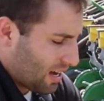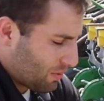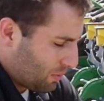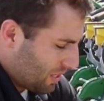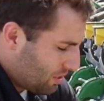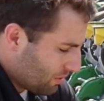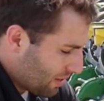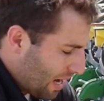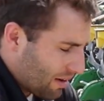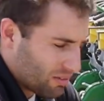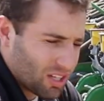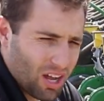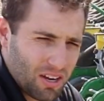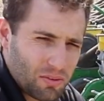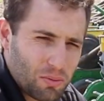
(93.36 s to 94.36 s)
We do have a
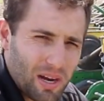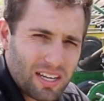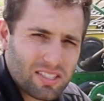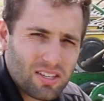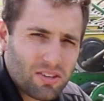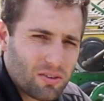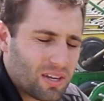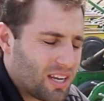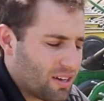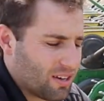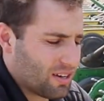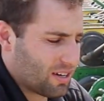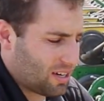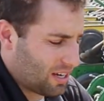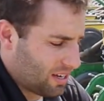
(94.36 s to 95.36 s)
lot of residue
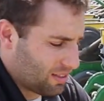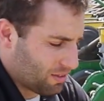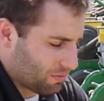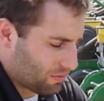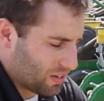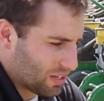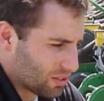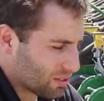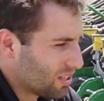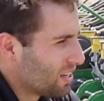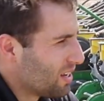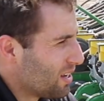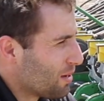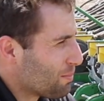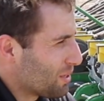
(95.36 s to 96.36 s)
here in the field,
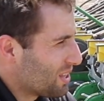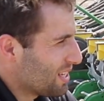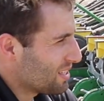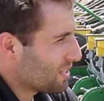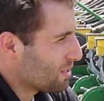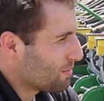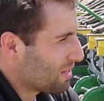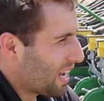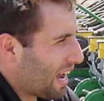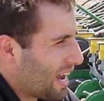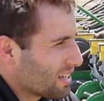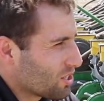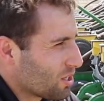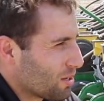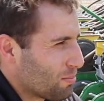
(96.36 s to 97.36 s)
but this has
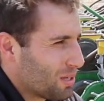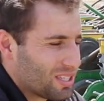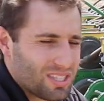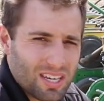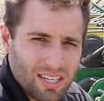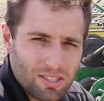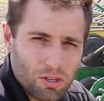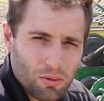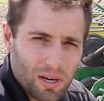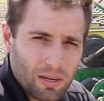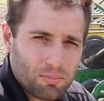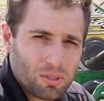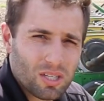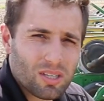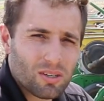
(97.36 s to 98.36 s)
actually been disc
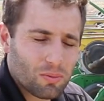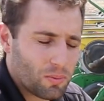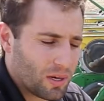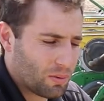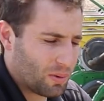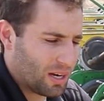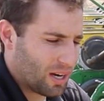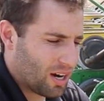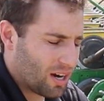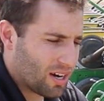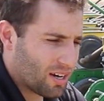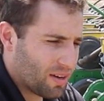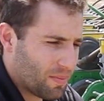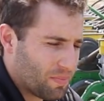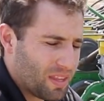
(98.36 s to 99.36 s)
ripped where we are.
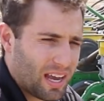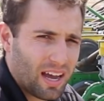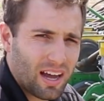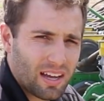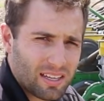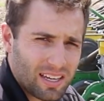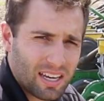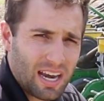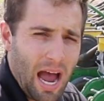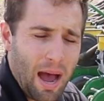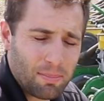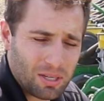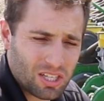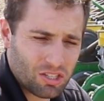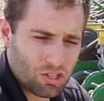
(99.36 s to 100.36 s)
It
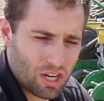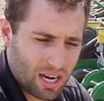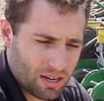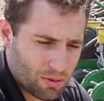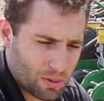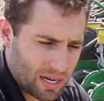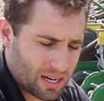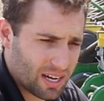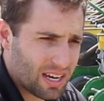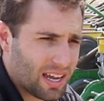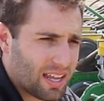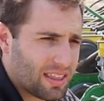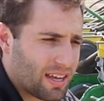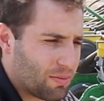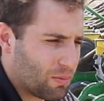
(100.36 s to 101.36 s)
happened in January,
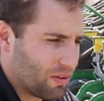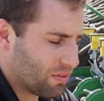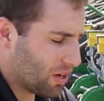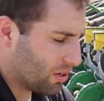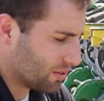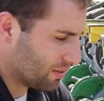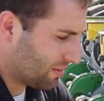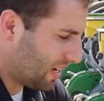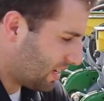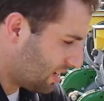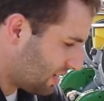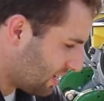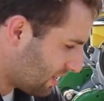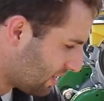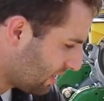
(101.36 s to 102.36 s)
and then we've
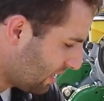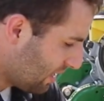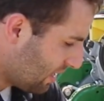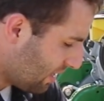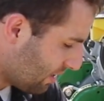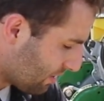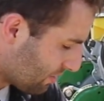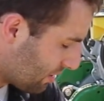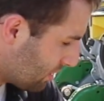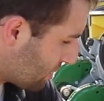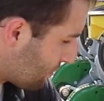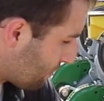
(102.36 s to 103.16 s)
cultivated it here this